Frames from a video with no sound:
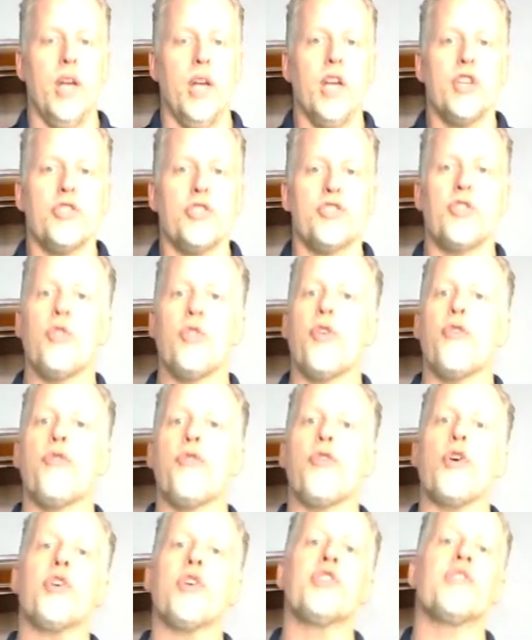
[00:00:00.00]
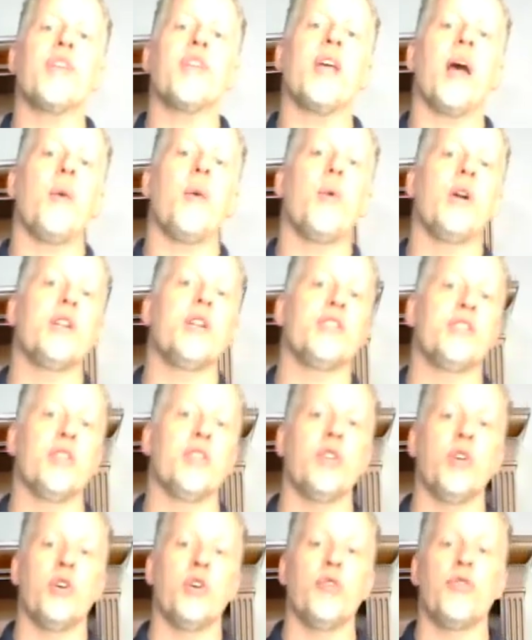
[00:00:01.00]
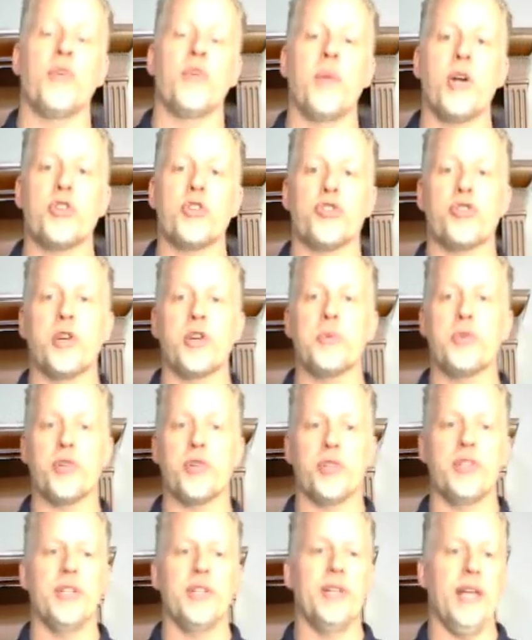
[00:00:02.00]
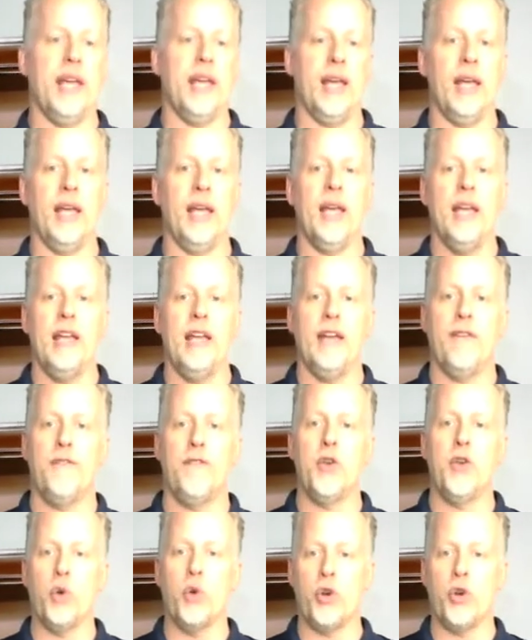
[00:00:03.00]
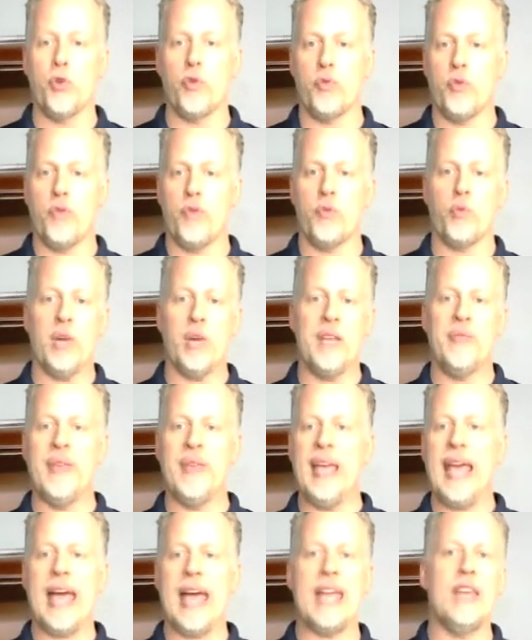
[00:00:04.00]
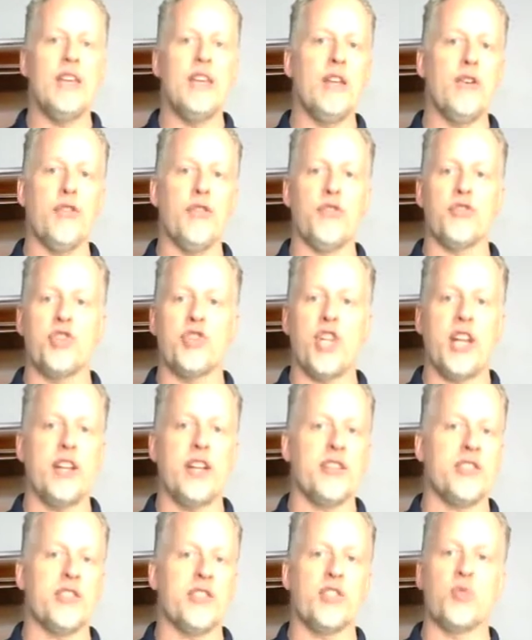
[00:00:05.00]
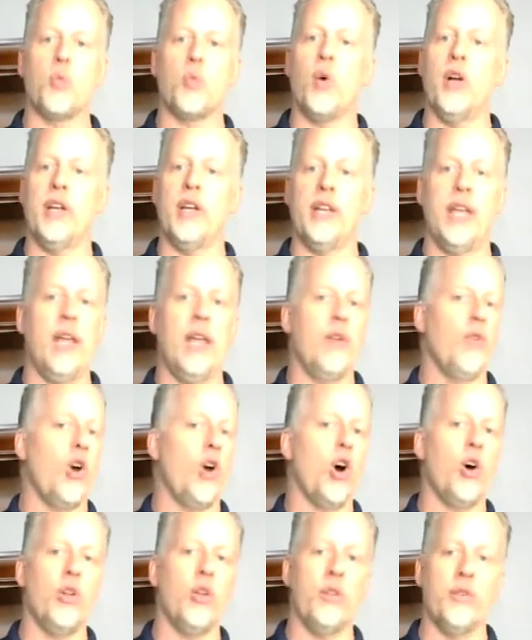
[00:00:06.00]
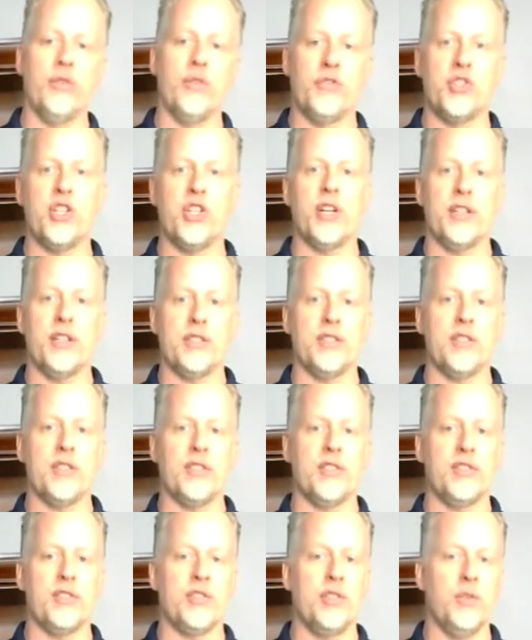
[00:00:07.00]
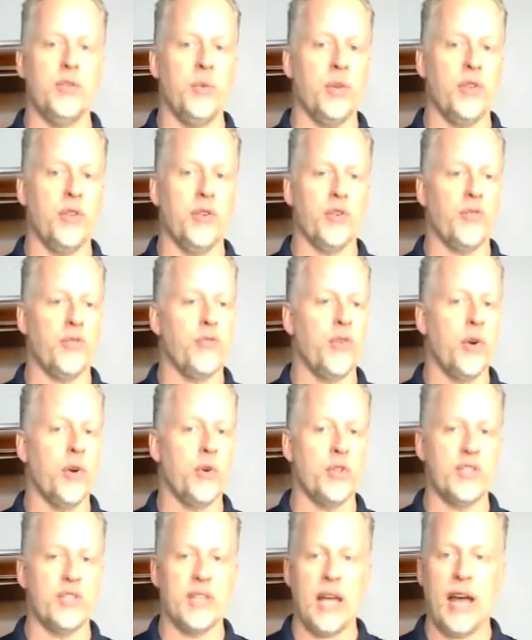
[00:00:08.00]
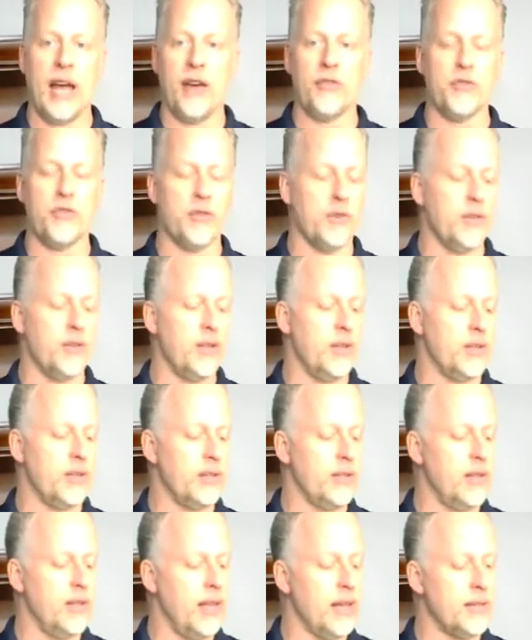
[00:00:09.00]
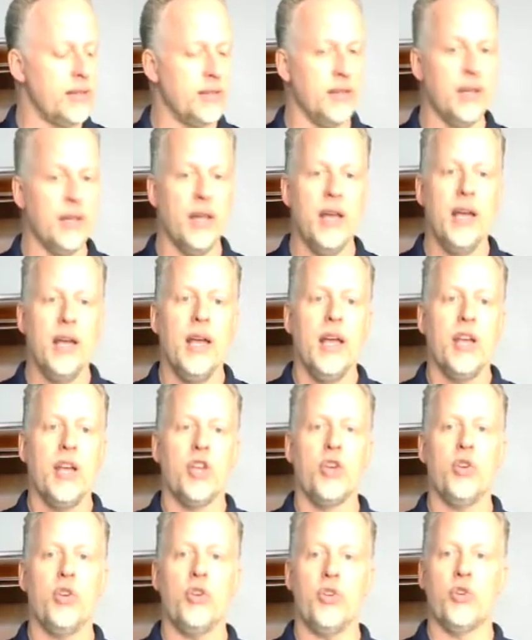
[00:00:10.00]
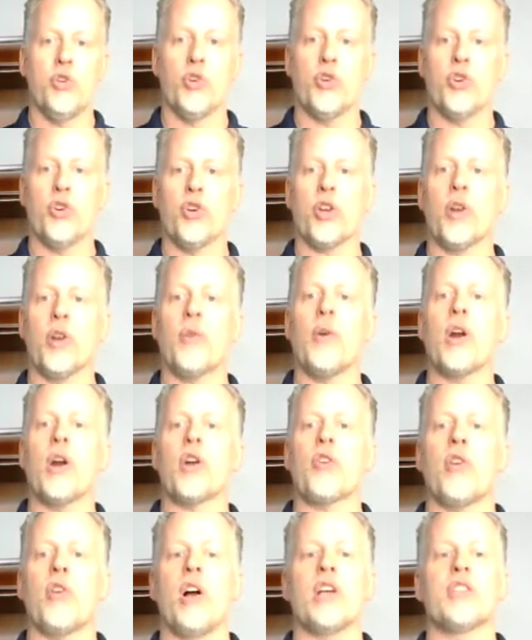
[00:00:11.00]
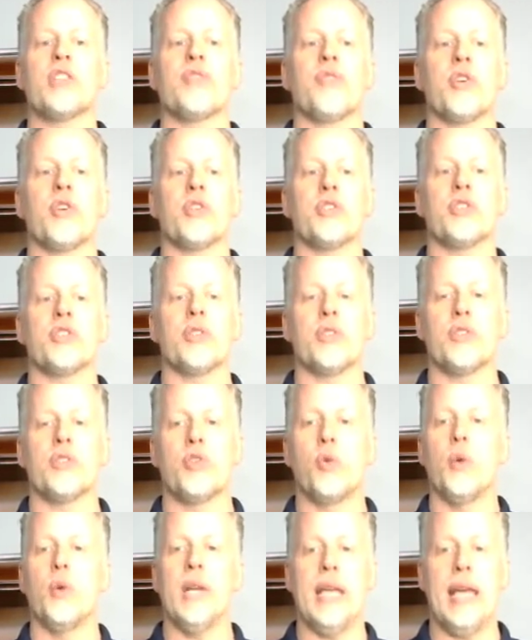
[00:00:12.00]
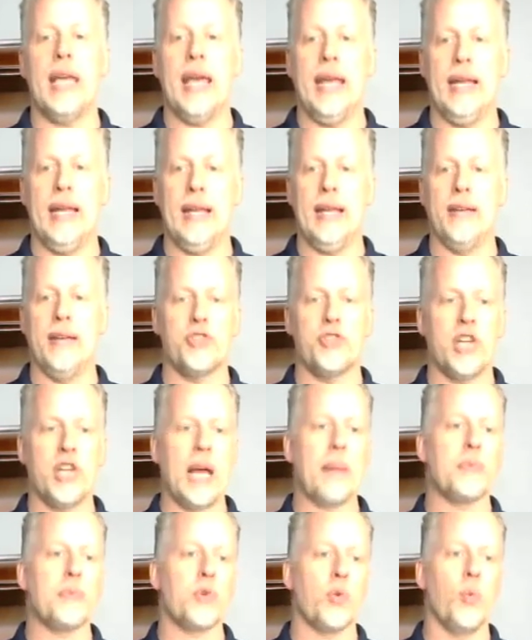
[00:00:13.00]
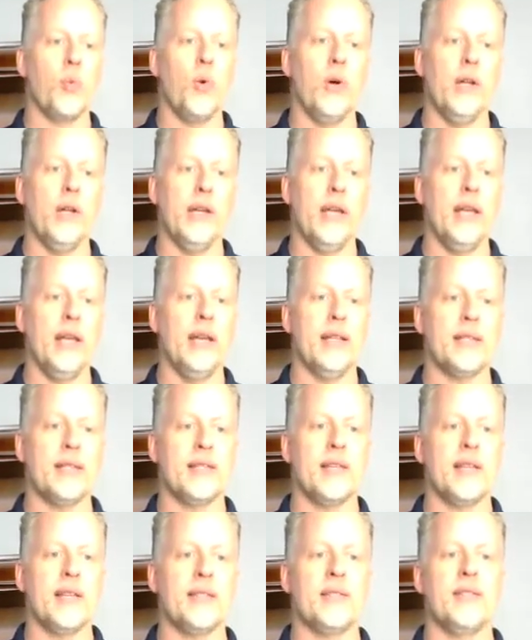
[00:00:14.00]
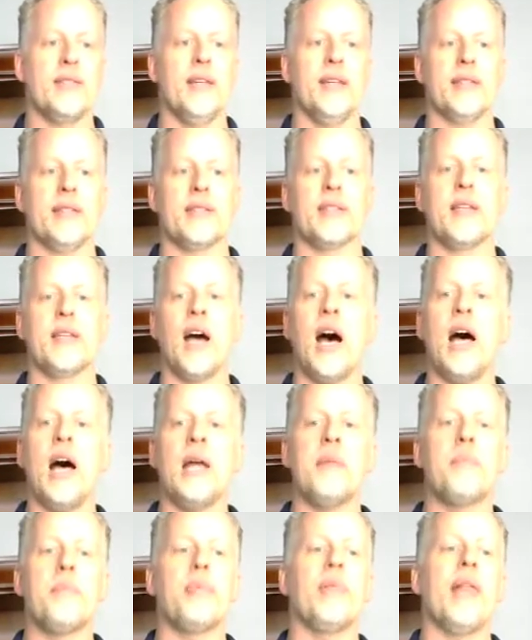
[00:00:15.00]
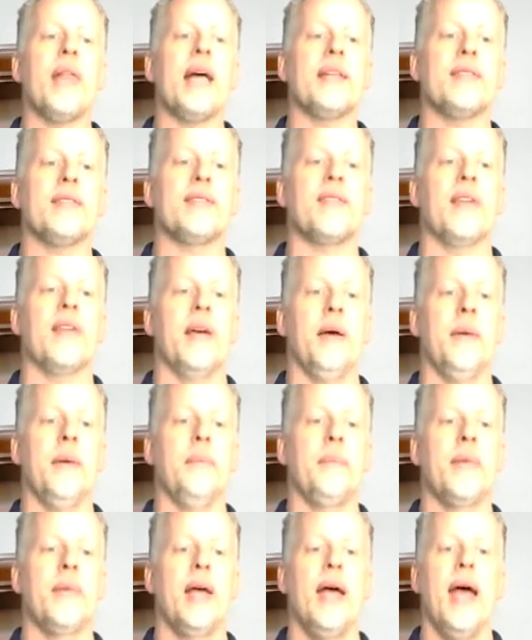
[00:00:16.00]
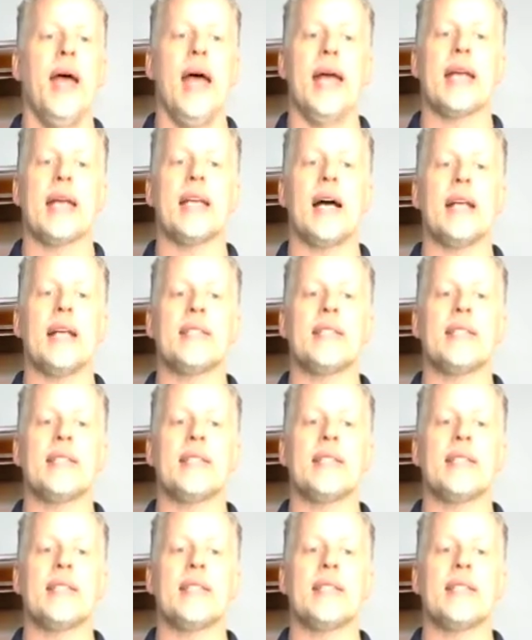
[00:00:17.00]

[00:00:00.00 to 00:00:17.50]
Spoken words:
So the first thing I want us to learn from our scripture today, if you were to read the end of Genesis 1 and all of Genesis 2 with your folks after this lesson, you're going to run across verse 28 of chapter 1, and it says this: God blessed them, and God